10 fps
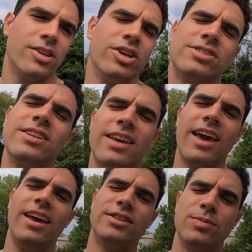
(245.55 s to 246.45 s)
Just in
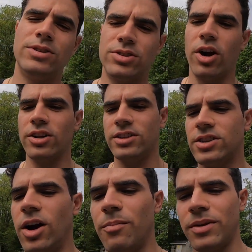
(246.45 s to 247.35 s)
case we start this
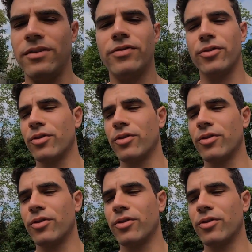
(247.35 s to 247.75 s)
company for